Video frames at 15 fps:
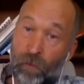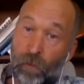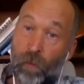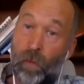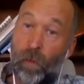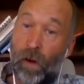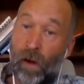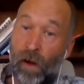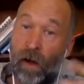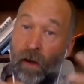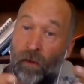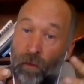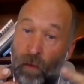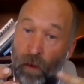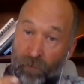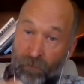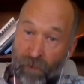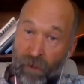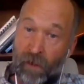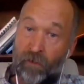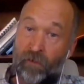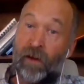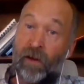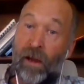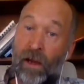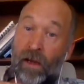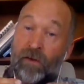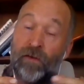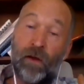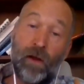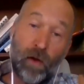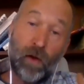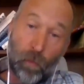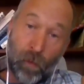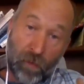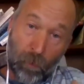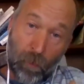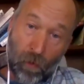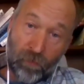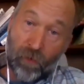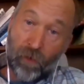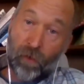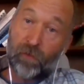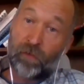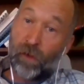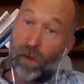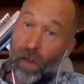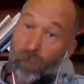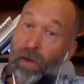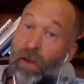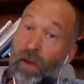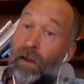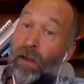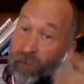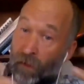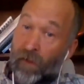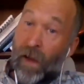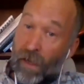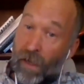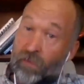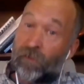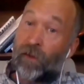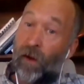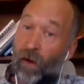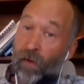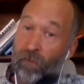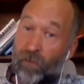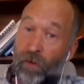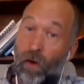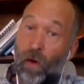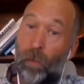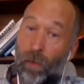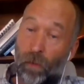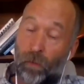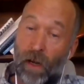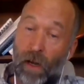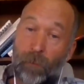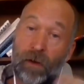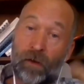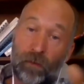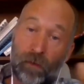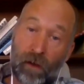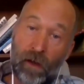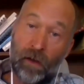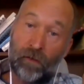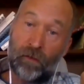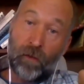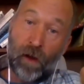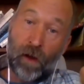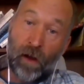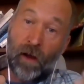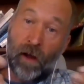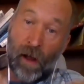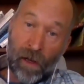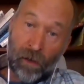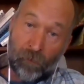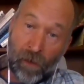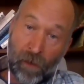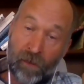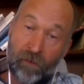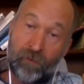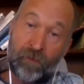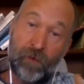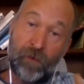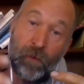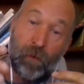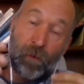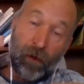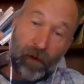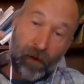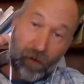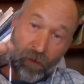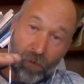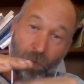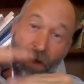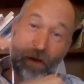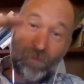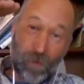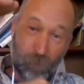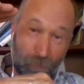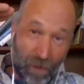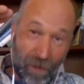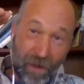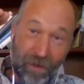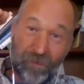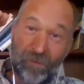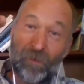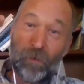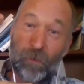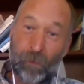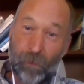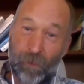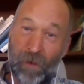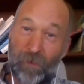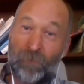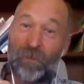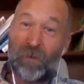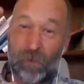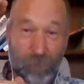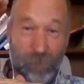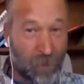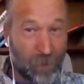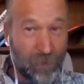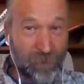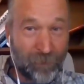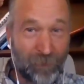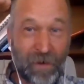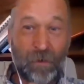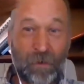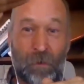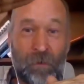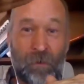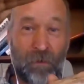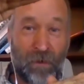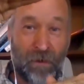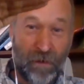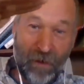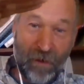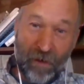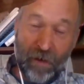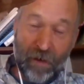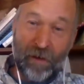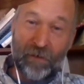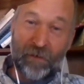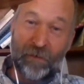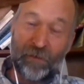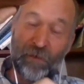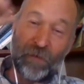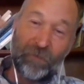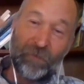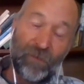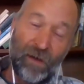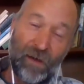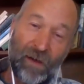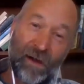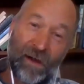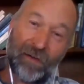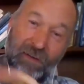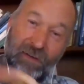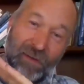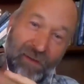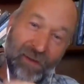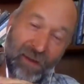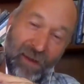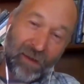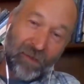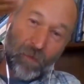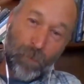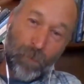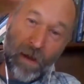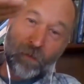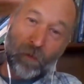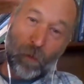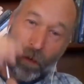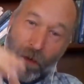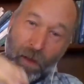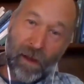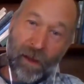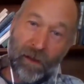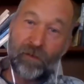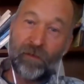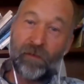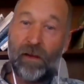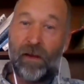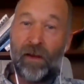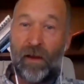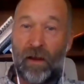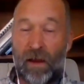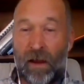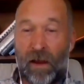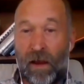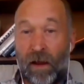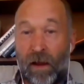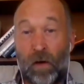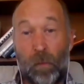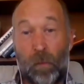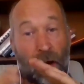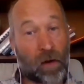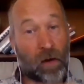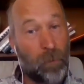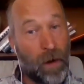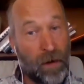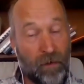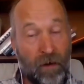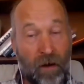who, uh, who have kids engaged with the Boys and Girls Club they're engaged in the Gardens to Go program, and and uh, I arranged to raise some plants for them, some cherry tomatoes, and some uh, and some basil plants. And I know Becker Pet and